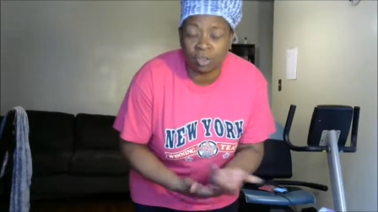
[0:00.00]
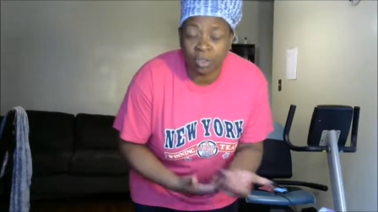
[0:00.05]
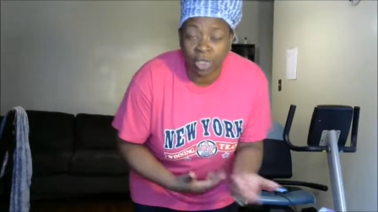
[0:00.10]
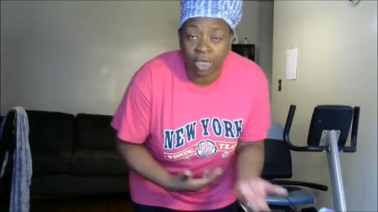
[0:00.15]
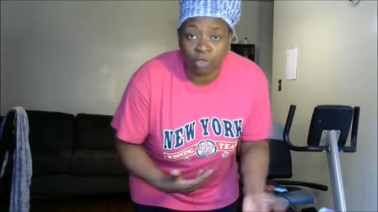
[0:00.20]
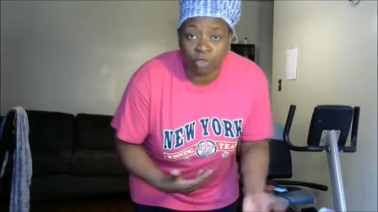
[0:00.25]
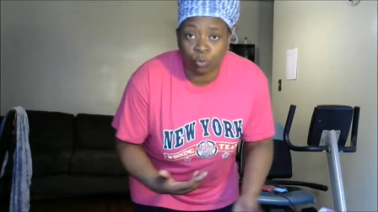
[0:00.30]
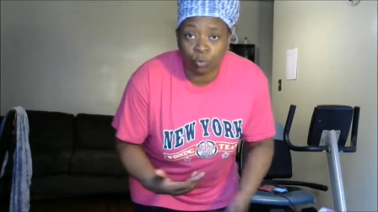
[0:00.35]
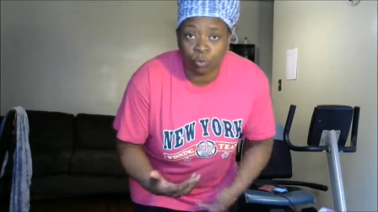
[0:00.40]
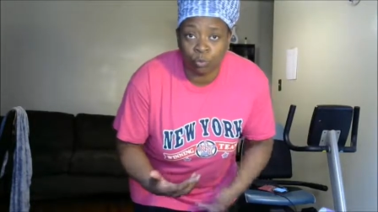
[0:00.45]

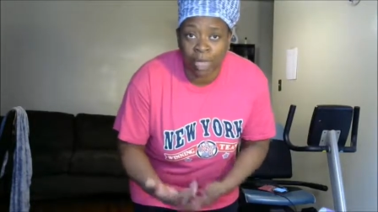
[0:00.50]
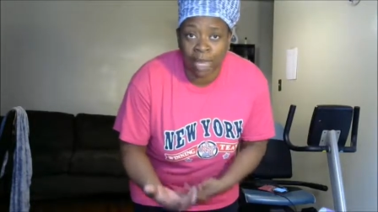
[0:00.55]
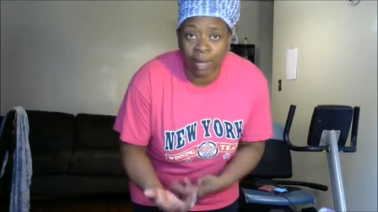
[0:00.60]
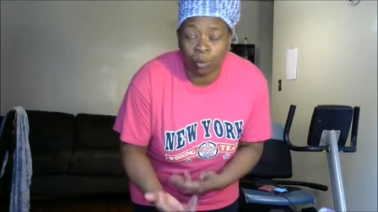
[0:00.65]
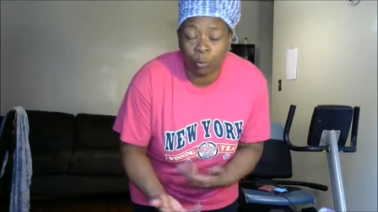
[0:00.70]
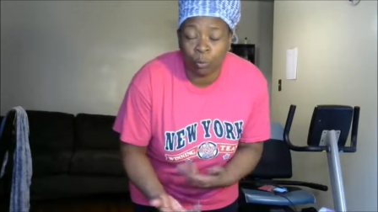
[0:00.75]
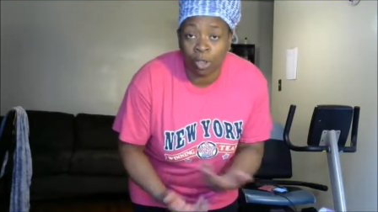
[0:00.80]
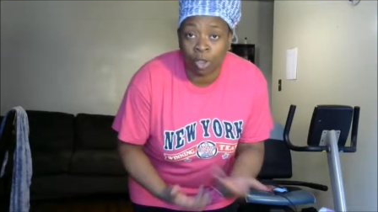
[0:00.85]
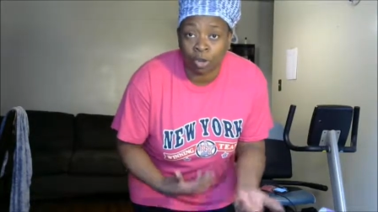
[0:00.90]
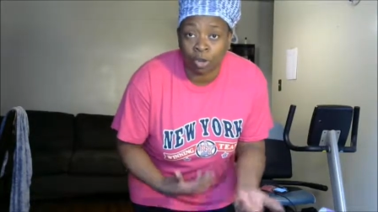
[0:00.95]
that, that
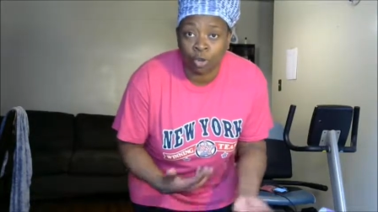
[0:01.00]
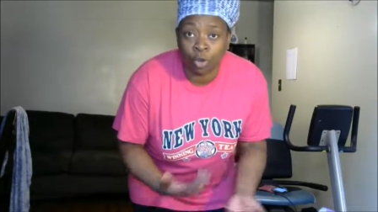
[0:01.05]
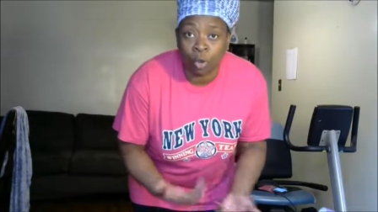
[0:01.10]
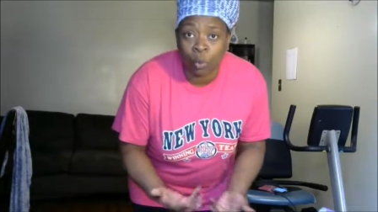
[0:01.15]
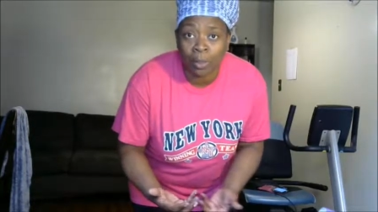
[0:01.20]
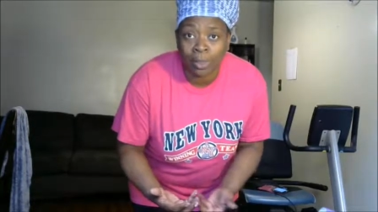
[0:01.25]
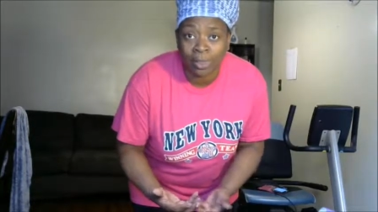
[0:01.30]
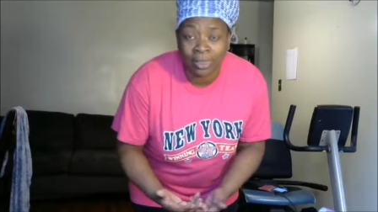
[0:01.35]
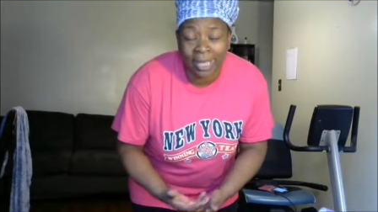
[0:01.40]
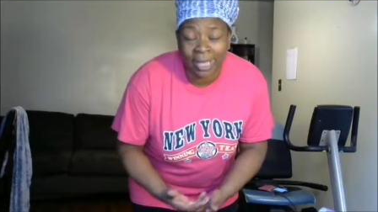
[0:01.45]
we are
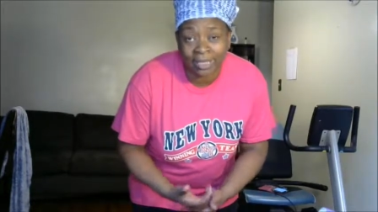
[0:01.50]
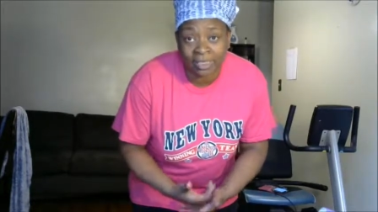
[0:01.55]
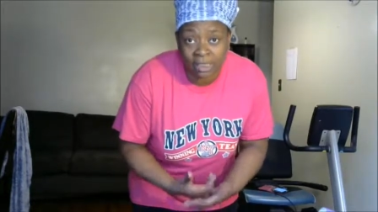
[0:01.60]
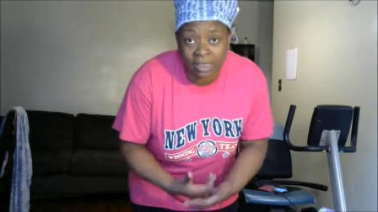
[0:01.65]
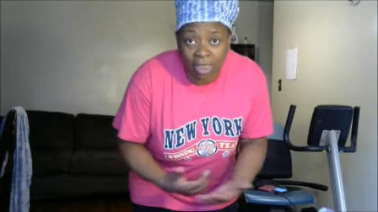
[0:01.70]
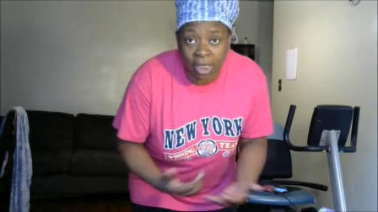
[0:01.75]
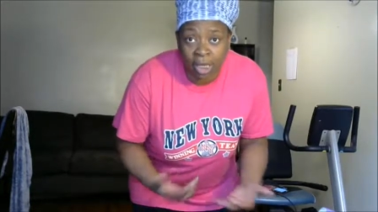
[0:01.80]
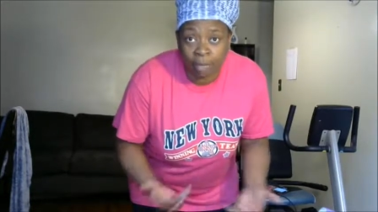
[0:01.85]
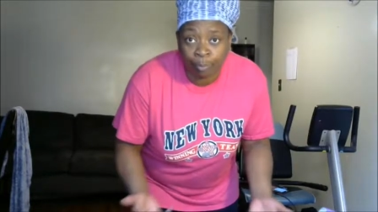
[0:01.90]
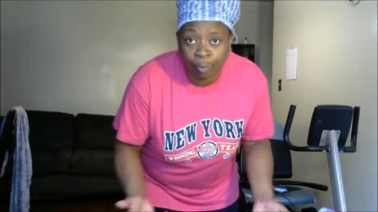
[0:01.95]
doing
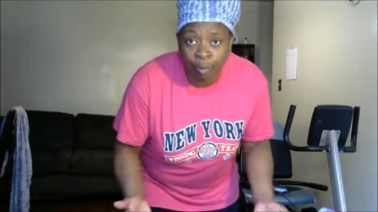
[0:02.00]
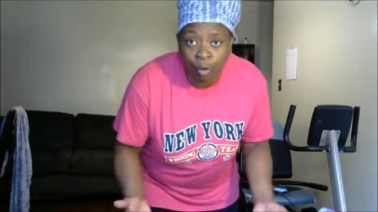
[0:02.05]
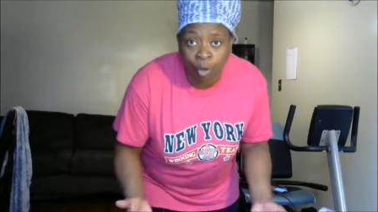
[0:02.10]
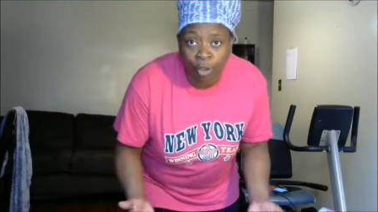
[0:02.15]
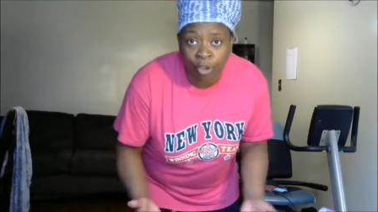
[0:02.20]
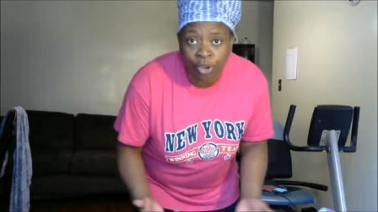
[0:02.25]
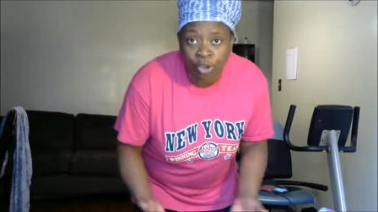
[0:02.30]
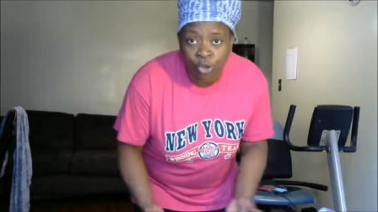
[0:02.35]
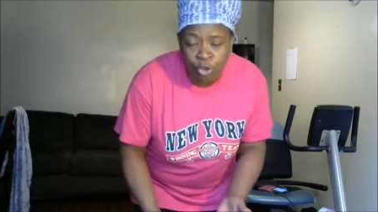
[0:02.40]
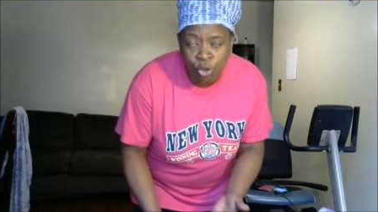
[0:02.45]
that's
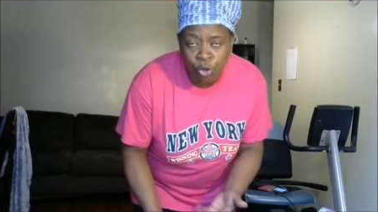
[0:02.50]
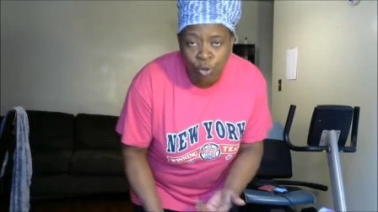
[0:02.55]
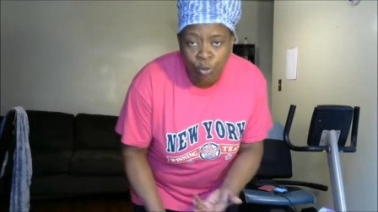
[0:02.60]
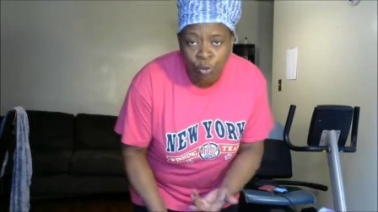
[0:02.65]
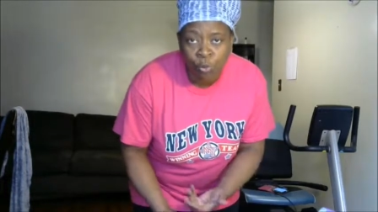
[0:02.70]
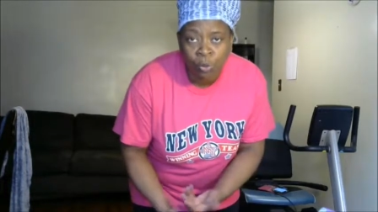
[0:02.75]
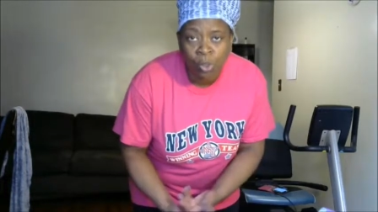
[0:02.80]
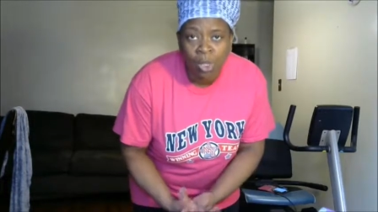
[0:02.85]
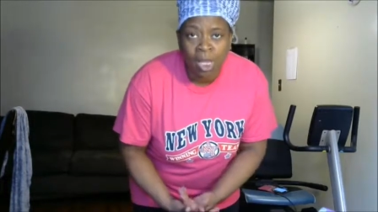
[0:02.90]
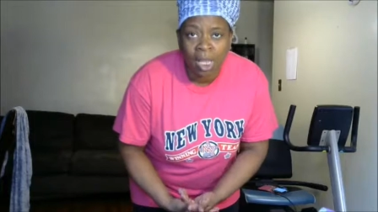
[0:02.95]
important too